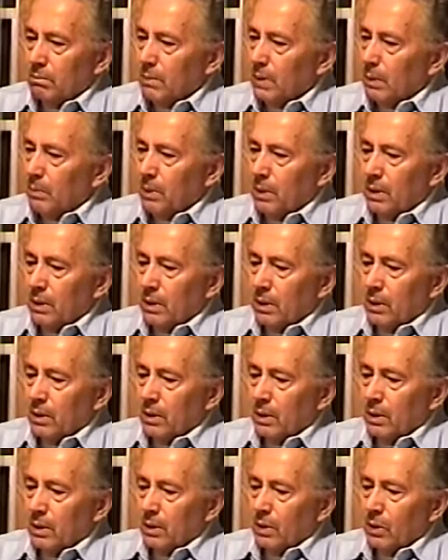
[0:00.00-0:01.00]

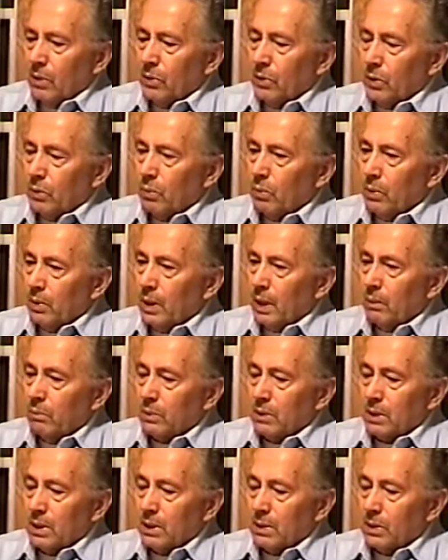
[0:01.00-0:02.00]
that
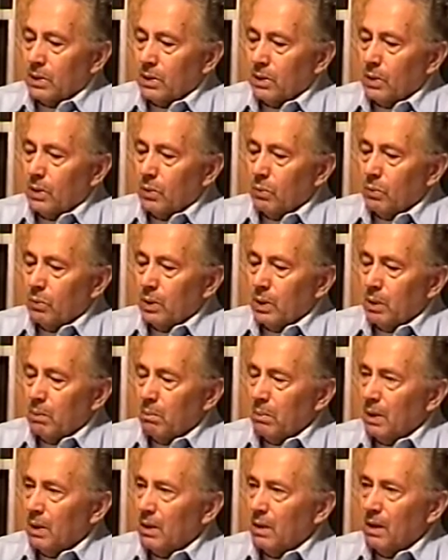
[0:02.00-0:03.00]
was considered a really
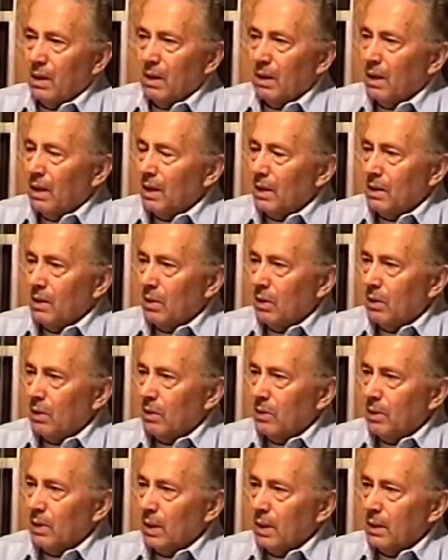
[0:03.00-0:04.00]
big thing, like $1
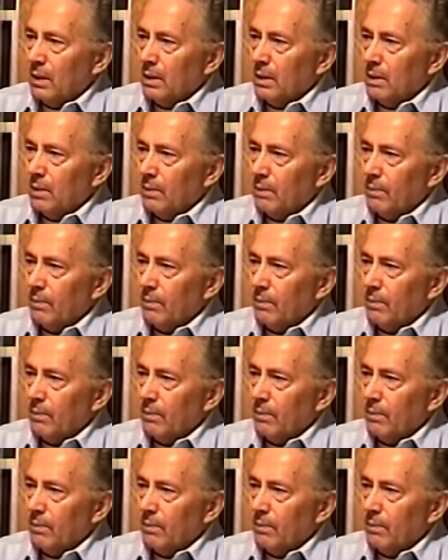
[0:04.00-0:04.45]
an hour.